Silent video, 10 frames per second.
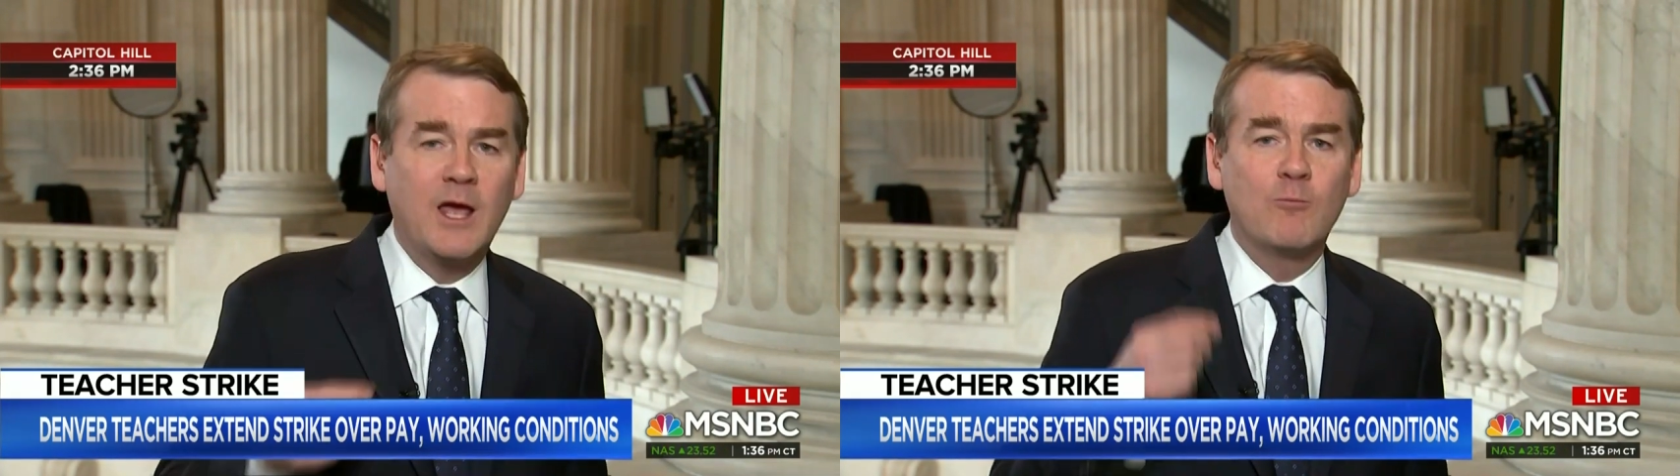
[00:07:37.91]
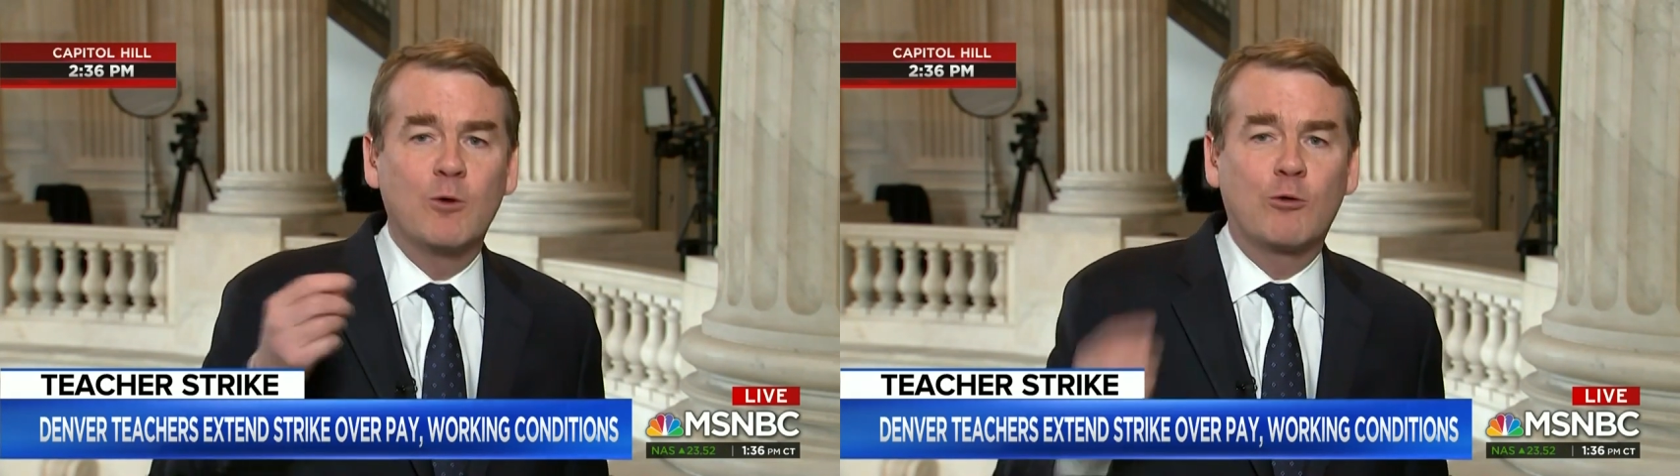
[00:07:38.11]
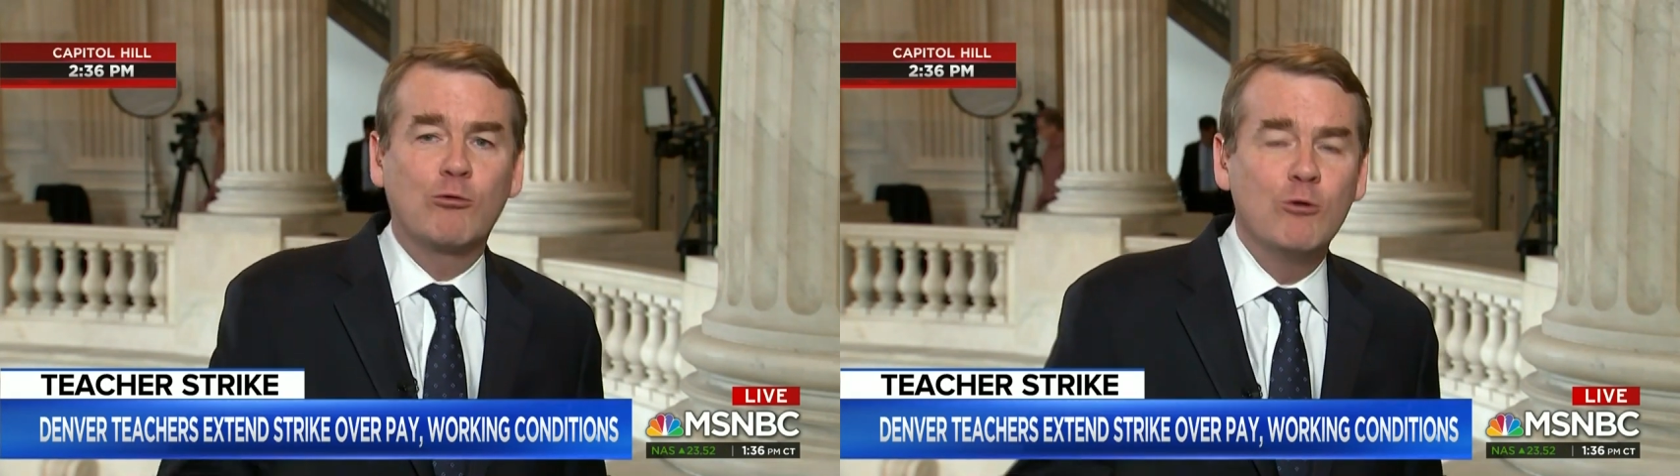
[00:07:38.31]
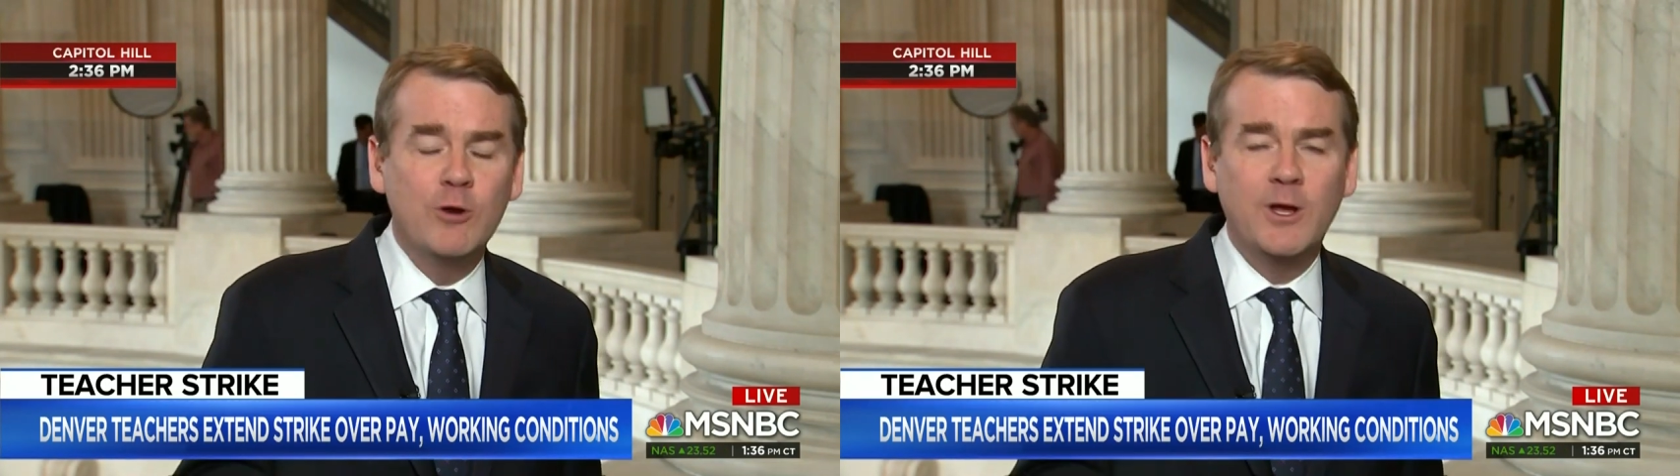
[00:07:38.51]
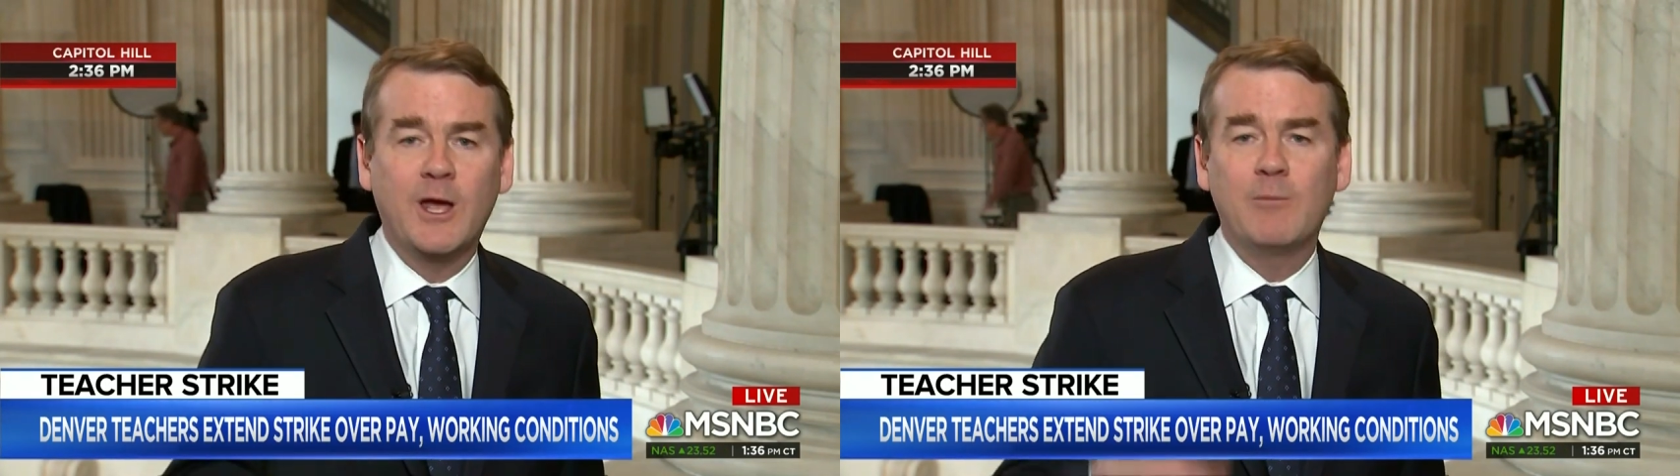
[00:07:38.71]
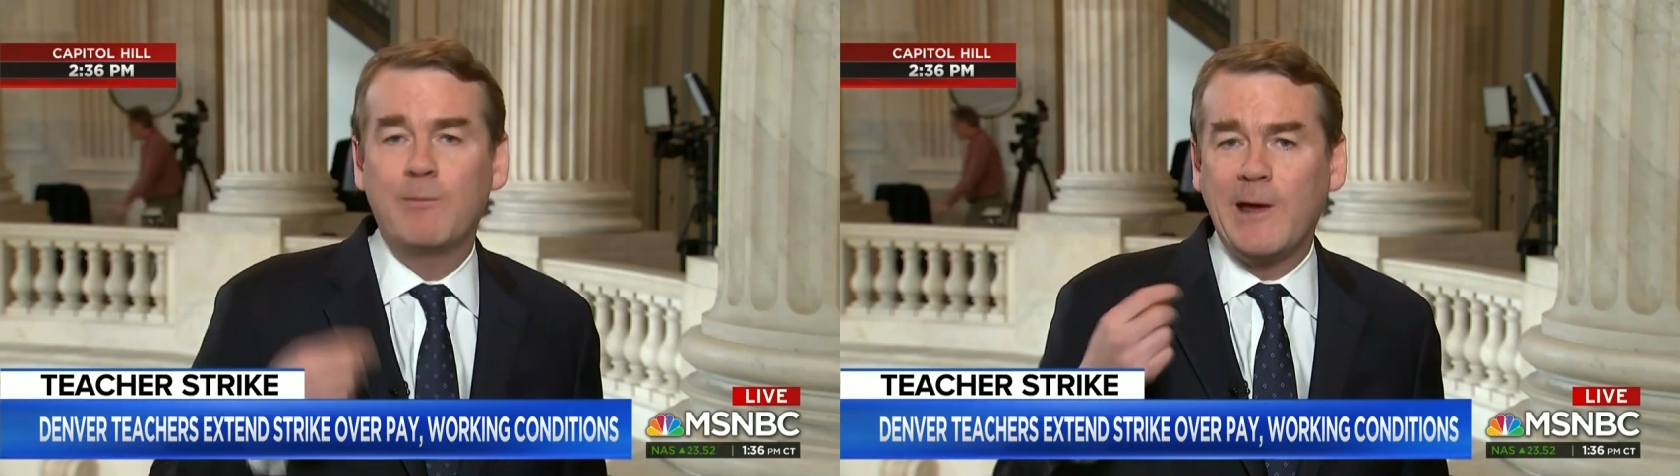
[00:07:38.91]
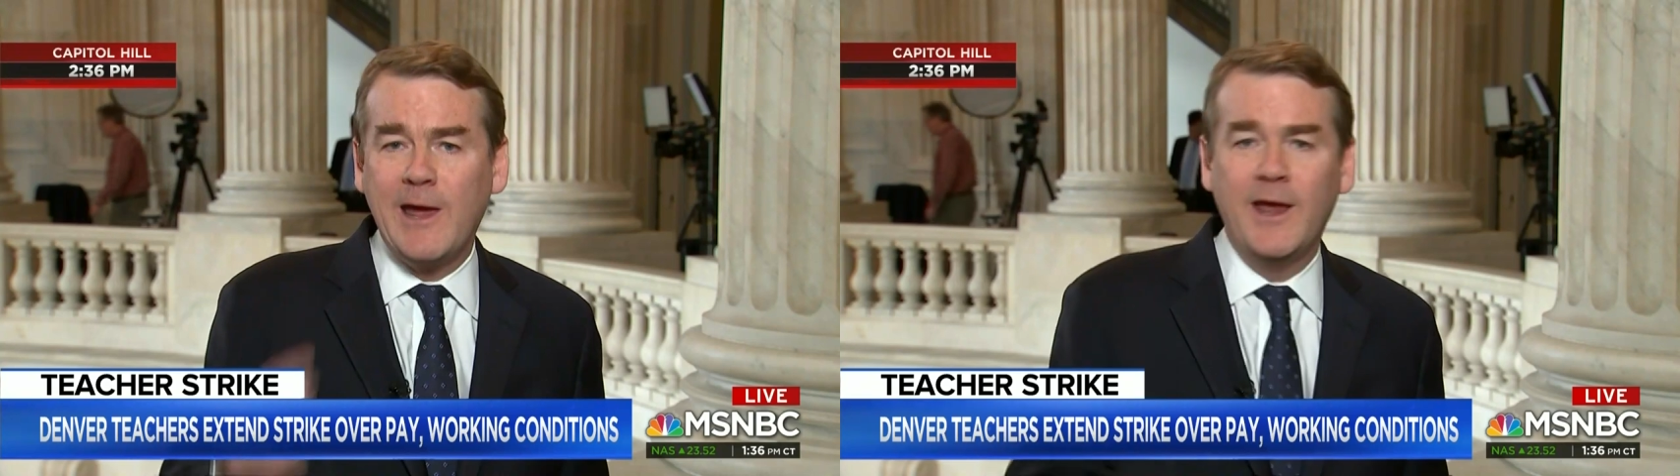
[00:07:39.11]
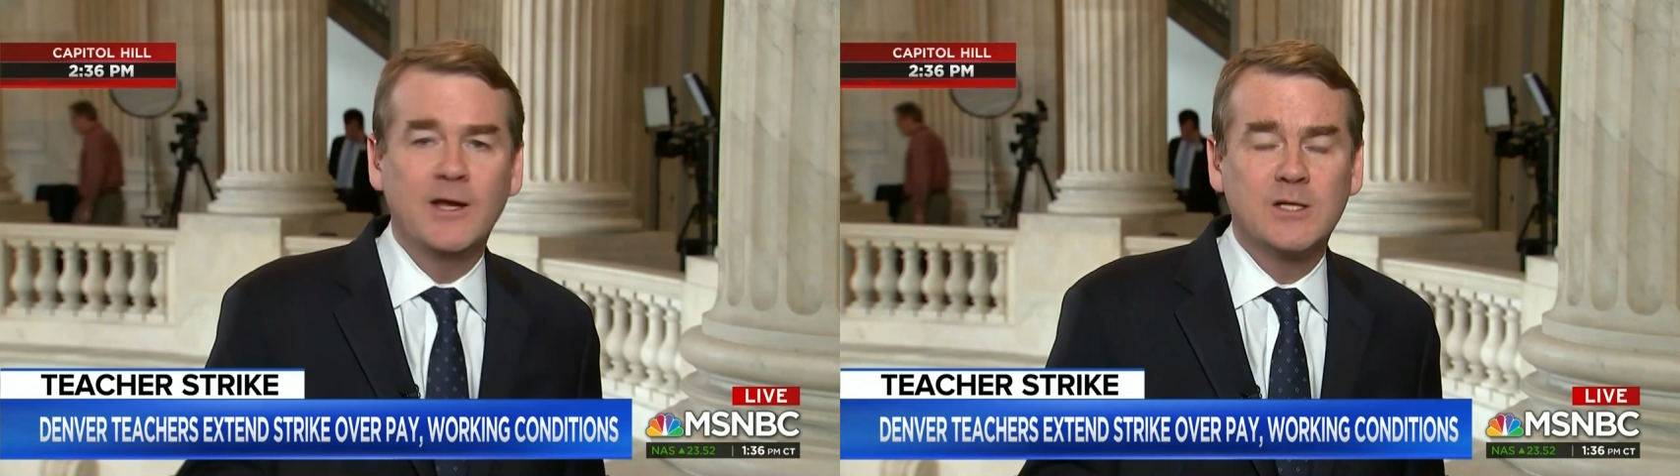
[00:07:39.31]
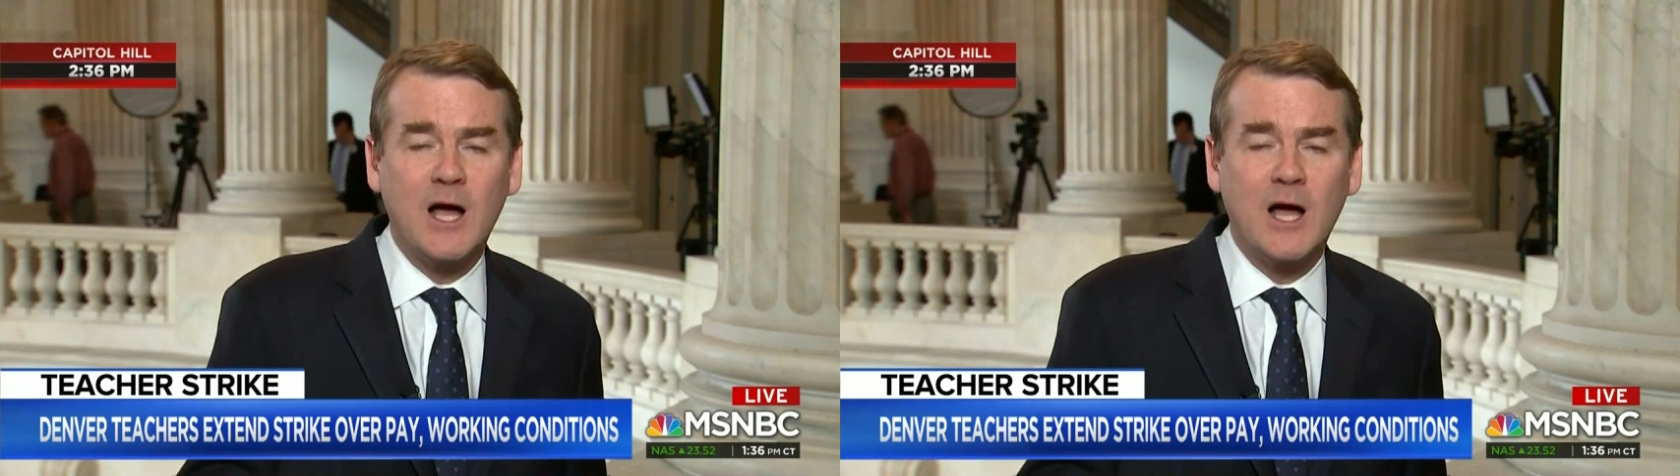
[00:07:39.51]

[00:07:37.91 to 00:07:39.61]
and recruiting and paying,